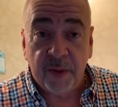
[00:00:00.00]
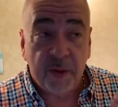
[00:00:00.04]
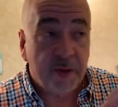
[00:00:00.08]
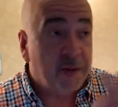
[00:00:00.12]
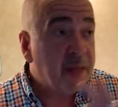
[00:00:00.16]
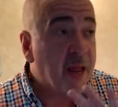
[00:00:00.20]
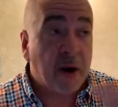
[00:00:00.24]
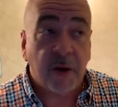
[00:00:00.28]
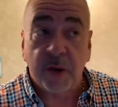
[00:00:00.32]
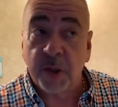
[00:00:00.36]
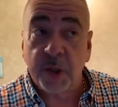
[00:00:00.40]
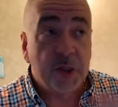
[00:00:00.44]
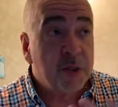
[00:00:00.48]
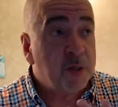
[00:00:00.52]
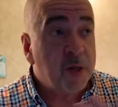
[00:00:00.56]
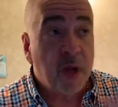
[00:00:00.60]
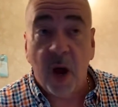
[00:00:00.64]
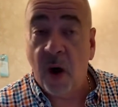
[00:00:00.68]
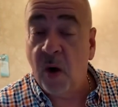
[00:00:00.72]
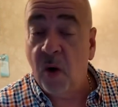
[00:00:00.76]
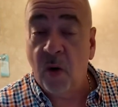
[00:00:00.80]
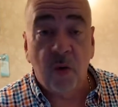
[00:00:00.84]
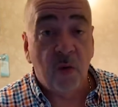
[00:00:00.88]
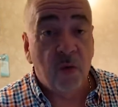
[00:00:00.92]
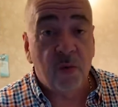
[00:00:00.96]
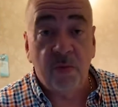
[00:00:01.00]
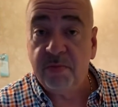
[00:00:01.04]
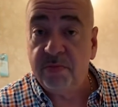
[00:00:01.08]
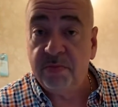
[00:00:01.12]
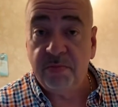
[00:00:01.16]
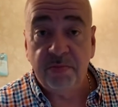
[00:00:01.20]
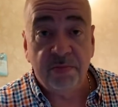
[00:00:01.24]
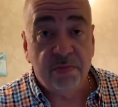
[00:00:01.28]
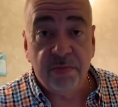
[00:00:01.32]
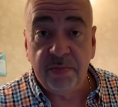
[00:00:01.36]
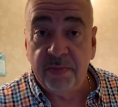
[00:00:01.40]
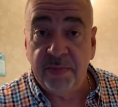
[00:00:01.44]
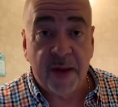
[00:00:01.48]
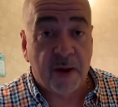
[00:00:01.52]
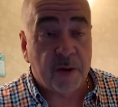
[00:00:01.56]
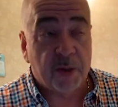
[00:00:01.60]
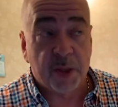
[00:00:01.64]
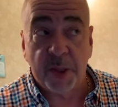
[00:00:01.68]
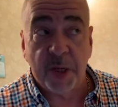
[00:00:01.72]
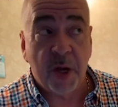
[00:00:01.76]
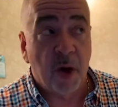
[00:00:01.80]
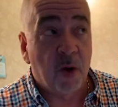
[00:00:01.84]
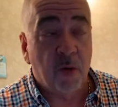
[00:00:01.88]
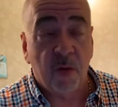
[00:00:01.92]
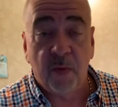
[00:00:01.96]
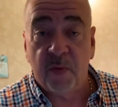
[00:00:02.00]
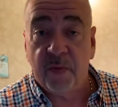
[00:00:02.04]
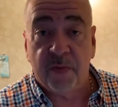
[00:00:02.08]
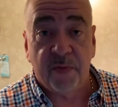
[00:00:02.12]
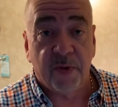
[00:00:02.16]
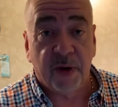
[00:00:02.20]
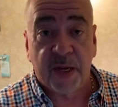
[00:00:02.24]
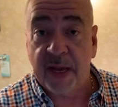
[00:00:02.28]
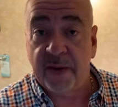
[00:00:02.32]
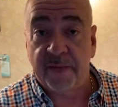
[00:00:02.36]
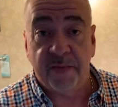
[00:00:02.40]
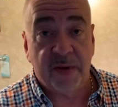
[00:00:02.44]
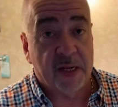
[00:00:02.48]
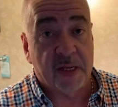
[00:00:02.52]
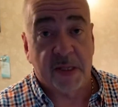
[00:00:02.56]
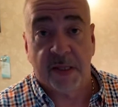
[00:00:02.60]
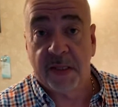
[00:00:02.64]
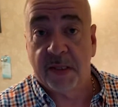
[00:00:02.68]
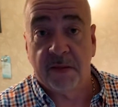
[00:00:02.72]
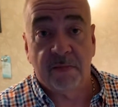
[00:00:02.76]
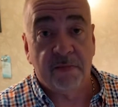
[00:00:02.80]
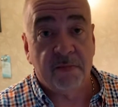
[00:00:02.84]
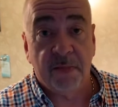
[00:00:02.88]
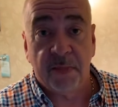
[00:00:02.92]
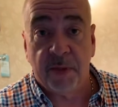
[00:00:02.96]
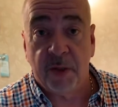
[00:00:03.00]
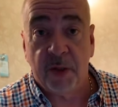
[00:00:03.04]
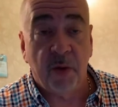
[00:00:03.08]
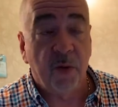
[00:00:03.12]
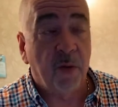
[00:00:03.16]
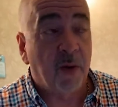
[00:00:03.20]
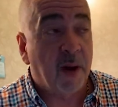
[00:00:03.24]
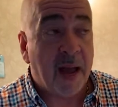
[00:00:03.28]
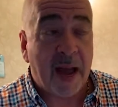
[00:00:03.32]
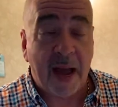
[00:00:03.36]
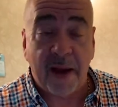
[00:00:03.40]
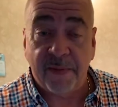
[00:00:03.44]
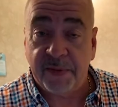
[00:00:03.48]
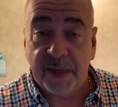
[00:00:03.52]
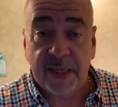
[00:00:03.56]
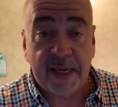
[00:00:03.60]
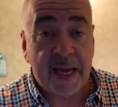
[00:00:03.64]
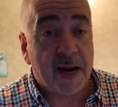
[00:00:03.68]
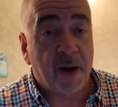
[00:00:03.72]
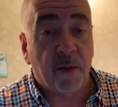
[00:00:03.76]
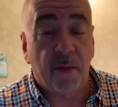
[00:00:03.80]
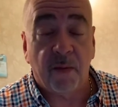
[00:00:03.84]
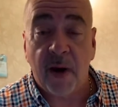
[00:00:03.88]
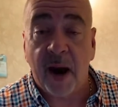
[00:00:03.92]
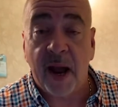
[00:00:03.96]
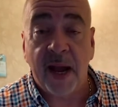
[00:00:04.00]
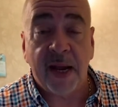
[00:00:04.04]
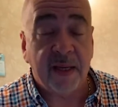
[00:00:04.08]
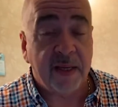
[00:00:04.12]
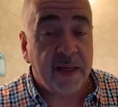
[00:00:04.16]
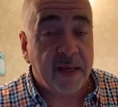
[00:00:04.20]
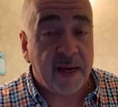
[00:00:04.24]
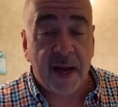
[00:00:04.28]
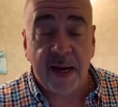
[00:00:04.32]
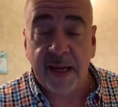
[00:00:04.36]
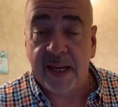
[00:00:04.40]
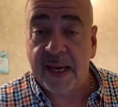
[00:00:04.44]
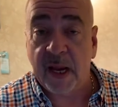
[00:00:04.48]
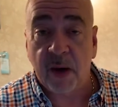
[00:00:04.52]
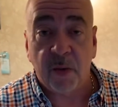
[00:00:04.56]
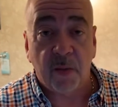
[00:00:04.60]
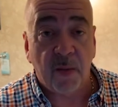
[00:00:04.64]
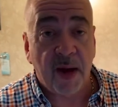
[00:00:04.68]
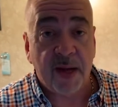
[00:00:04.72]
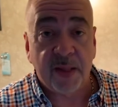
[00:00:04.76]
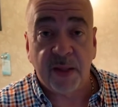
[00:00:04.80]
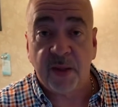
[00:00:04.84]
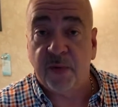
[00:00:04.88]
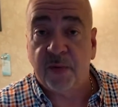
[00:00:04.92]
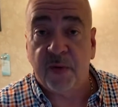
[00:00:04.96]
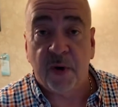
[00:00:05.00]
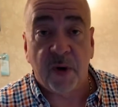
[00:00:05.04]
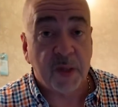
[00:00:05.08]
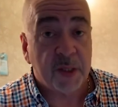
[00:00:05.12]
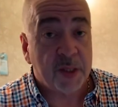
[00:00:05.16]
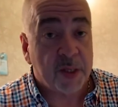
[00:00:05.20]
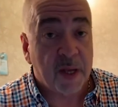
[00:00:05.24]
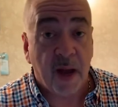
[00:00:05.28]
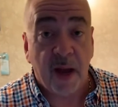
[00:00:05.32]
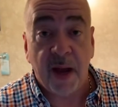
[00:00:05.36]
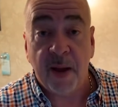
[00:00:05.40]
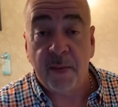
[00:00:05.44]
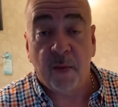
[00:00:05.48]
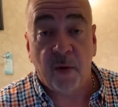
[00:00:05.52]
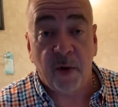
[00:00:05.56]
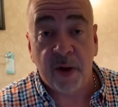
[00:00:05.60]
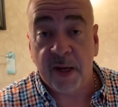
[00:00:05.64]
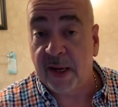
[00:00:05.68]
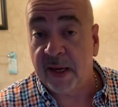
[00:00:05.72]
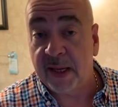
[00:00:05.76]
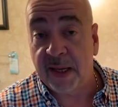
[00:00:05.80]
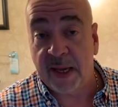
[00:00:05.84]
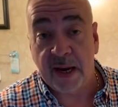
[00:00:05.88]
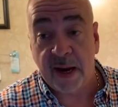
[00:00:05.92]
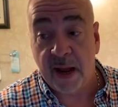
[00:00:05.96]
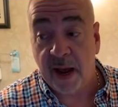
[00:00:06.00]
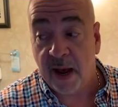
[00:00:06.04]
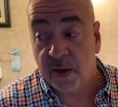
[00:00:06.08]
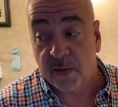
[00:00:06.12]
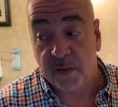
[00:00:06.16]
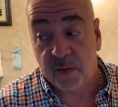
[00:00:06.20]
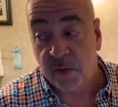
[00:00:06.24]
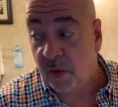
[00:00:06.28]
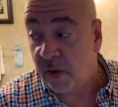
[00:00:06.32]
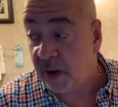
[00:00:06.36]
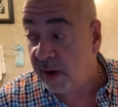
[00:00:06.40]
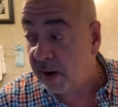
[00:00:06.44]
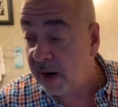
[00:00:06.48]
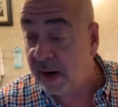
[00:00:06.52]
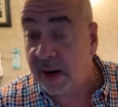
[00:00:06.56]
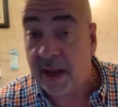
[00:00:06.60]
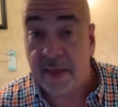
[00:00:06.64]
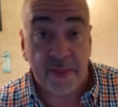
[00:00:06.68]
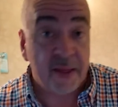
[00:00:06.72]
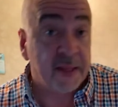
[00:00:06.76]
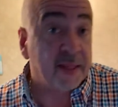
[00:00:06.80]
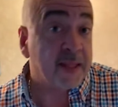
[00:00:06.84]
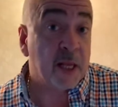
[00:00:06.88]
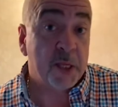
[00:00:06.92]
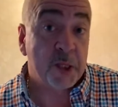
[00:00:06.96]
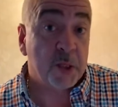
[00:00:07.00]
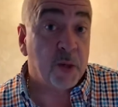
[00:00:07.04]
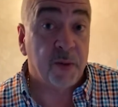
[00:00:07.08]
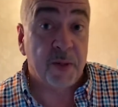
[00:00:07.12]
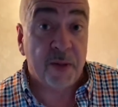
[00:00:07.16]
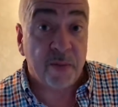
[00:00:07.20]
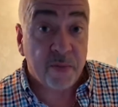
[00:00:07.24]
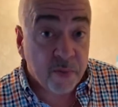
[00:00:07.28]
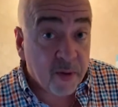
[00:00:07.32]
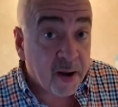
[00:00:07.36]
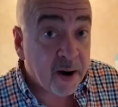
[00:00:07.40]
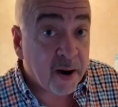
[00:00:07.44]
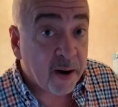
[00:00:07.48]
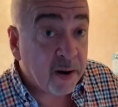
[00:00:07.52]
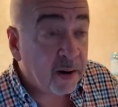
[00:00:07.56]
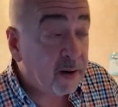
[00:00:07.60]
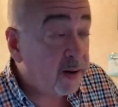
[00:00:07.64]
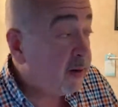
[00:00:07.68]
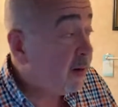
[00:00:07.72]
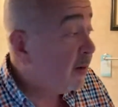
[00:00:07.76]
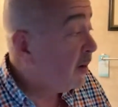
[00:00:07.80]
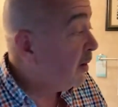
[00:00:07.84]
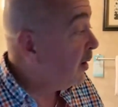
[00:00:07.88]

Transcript: There's no forgiveness. You have to get it right. You got to get it right the first time, or you're going to get knocked for it. And I think that's only fair.